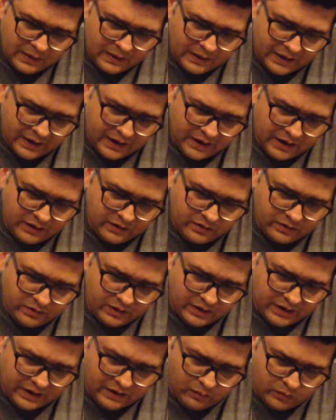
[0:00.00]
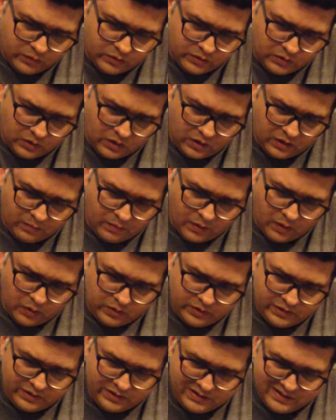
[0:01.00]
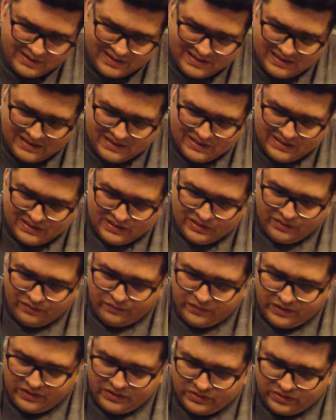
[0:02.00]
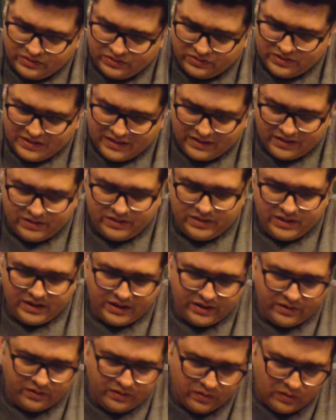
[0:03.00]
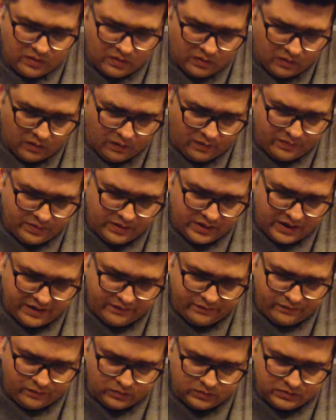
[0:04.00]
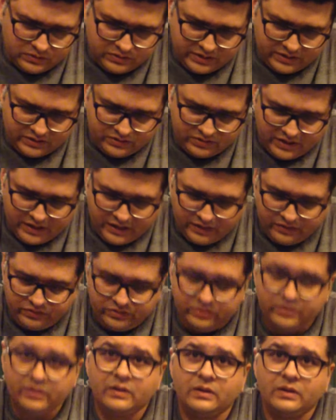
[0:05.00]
and I would talk about the features that are there on the iPhone 6s,